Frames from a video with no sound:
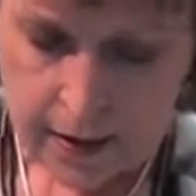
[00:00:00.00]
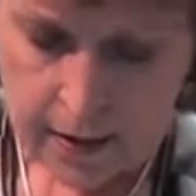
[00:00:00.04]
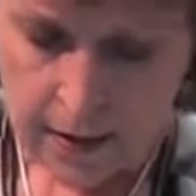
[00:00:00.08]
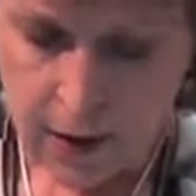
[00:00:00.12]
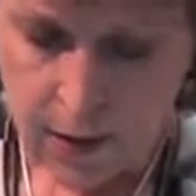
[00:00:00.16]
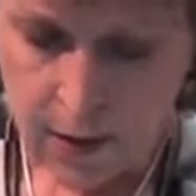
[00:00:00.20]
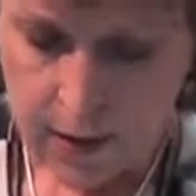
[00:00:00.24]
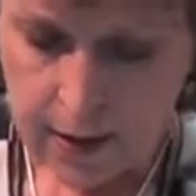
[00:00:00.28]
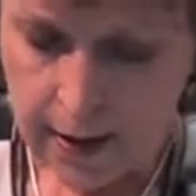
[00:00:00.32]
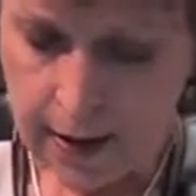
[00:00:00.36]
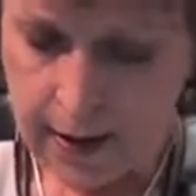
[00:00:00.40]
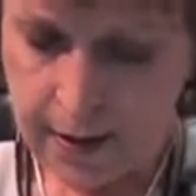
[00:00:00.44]

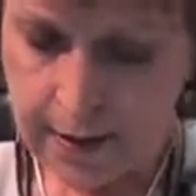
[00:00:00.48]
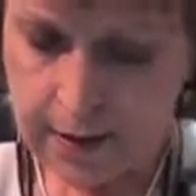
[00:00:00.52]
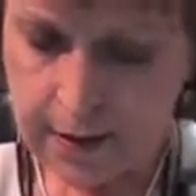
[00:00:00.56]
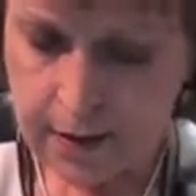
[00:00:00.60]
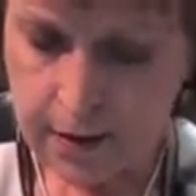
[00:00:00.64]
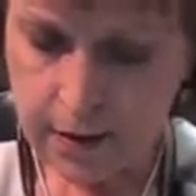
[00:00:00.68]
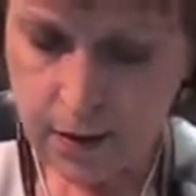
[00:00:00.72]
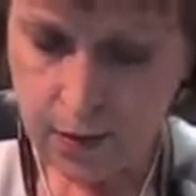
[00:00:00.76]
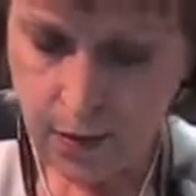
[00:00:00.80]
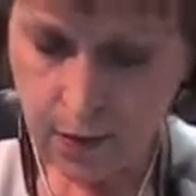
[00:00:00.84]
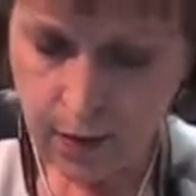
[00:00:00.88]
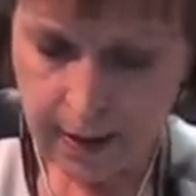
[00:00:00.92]
So in
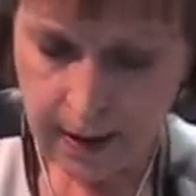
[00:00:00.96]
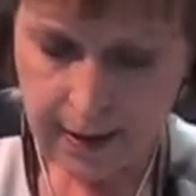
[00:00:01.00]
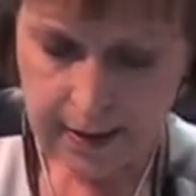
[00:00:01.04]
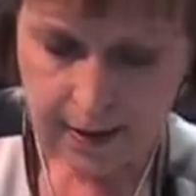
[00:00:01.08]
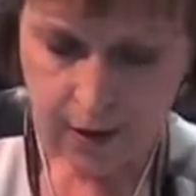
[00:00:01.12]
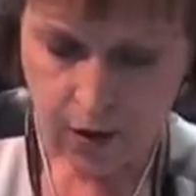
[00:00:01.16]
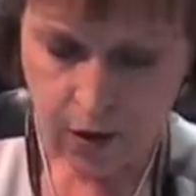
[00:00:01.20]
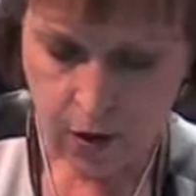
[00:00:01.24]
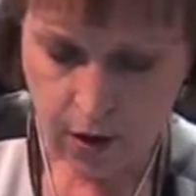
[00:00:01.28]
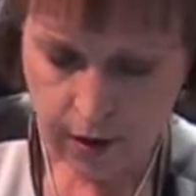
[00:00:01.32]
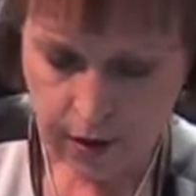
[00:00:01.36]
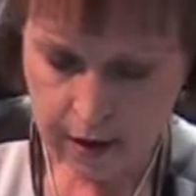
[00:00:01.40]
essence, what I
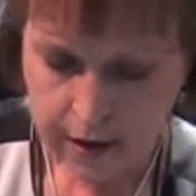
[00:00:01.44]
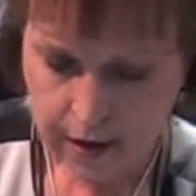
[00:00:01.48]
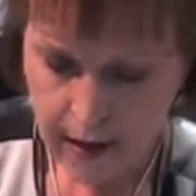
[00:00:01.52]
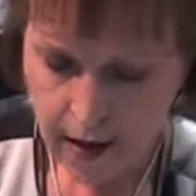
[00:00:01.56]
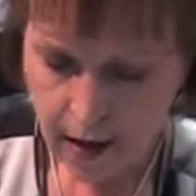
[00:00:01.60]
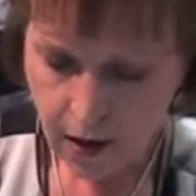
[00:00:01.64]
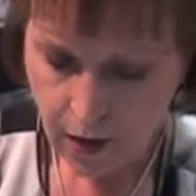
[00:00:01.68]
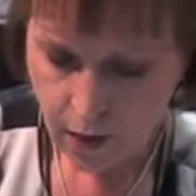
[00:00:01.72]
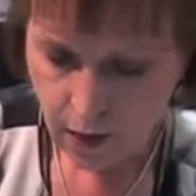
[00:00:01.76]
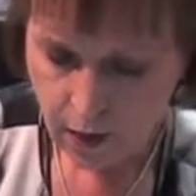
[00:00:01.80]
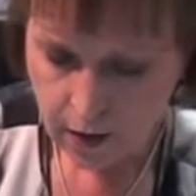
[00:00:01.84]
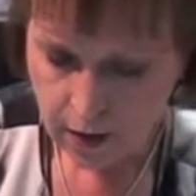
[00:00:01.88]
started
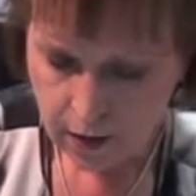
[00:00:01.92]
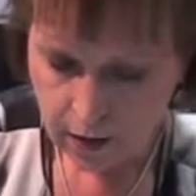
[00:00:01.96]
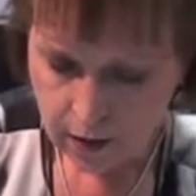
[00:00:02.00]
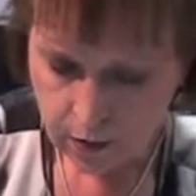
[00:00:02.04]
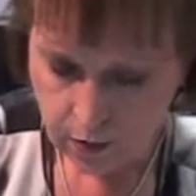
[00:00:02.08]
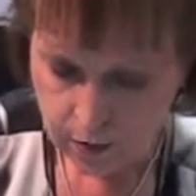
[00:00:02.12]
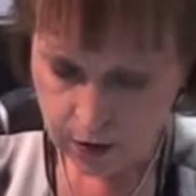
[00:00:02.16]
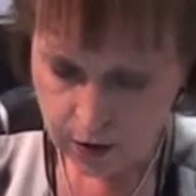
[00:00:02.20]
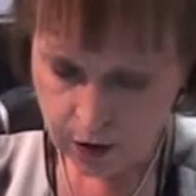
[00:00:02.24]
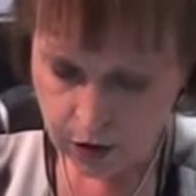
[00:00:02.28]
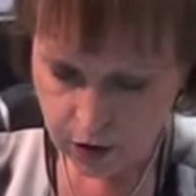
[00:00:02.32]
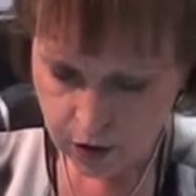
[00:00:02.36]
out
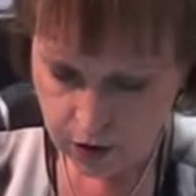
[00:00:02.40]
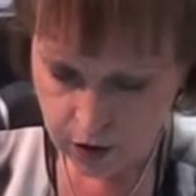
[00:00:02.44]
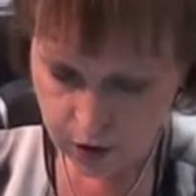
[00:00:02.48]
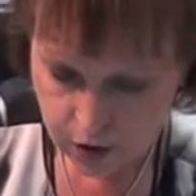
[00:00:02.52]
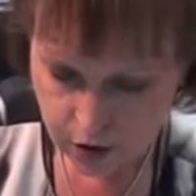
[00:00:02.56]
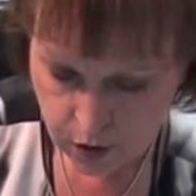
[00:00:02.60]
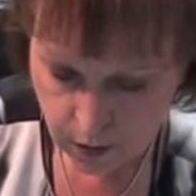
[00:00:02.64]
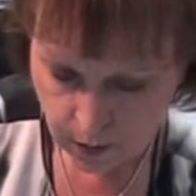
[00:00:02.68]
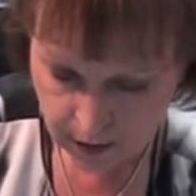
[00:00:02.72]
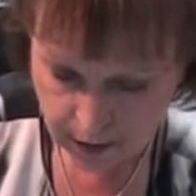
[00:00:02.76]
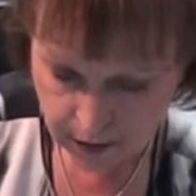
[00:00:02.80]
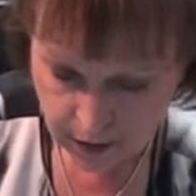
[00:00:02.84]
with was 2
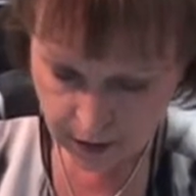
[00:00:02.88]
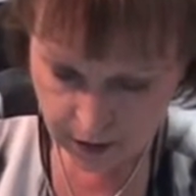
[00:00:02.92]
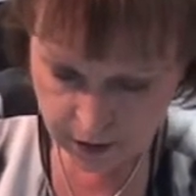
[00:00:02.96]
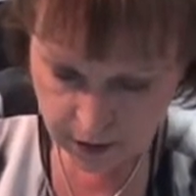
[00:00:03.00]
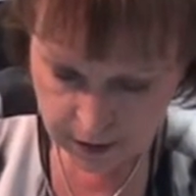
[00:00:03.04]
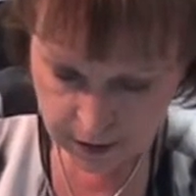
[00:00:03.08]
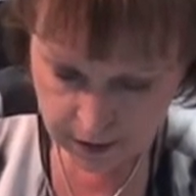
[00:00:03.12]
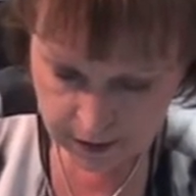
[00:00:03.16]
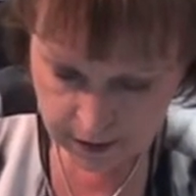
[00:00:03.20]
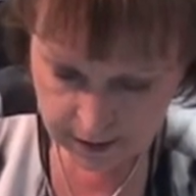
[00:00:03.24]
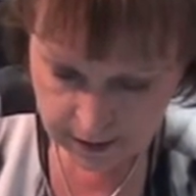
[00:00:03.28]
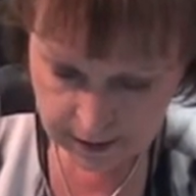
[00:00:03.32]

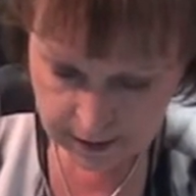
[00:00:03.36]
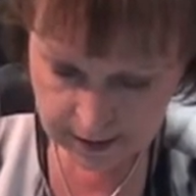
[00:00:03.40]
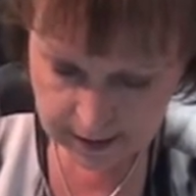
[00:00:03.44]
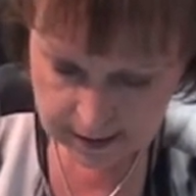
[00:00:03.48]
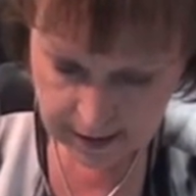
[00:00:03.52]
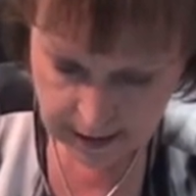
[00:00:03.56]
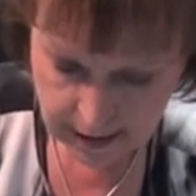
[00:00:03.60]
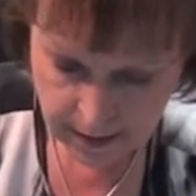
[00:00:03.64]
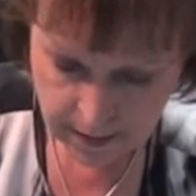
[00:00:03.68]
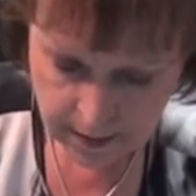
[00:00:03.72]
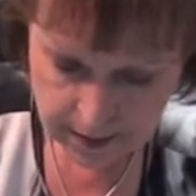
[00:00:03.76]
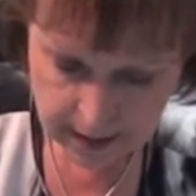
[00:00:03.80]
squares, the
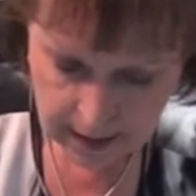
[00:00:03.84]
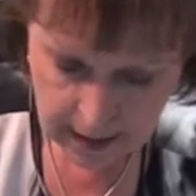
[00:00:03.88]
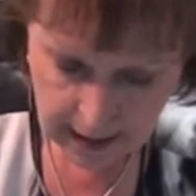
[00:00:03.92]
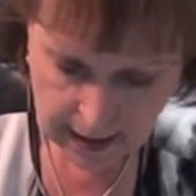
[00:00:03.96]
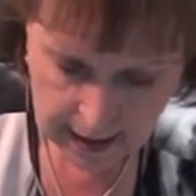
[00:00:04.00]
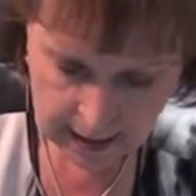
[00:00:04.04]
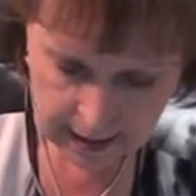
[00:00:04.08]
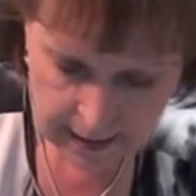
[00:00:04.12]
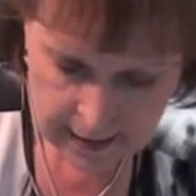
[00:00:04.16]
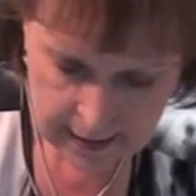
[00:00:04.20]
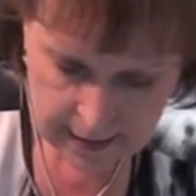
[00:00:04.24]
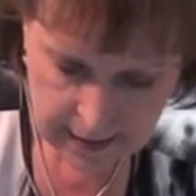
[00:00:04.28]
same
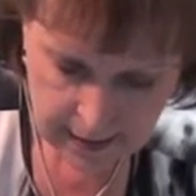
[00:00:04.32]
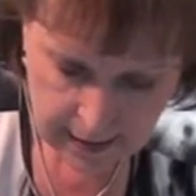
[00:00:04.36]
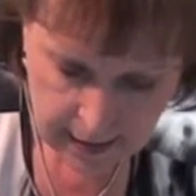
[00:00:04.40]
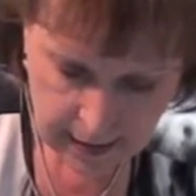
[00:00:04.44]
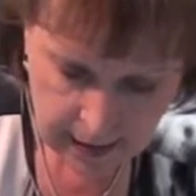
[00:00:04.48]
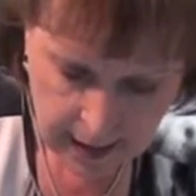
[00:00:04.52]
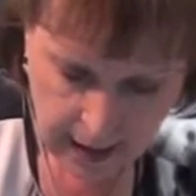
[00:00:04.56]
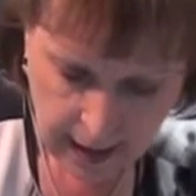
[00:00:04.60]
size,